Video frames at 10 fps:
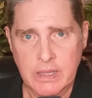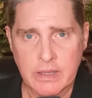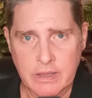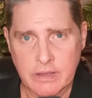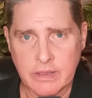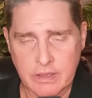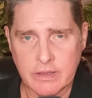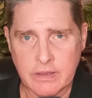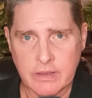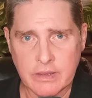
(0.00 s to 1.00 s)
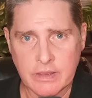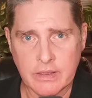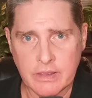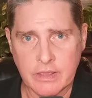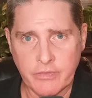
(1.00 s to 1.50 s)
the
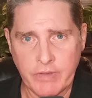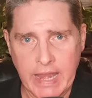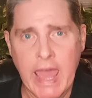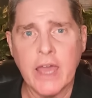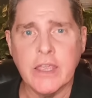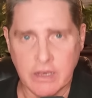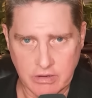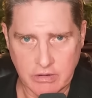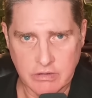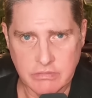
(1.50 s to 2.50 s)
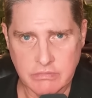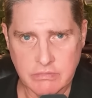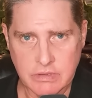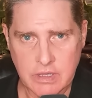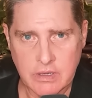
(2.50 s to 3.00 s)
the vernacular.
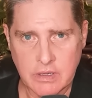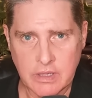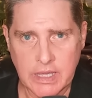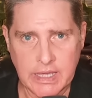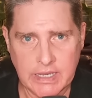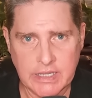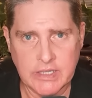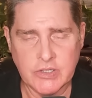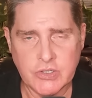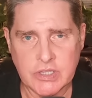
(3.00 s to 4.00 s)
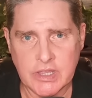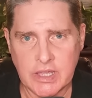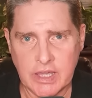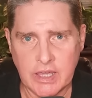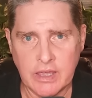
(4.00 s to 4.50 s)
It is
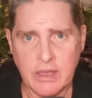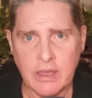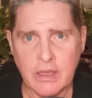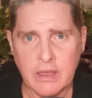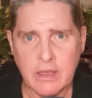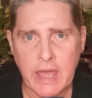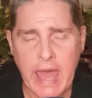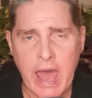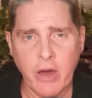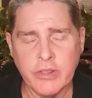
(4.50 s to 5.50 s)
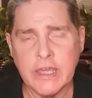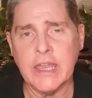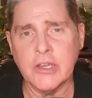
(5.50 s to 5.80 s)
the how the King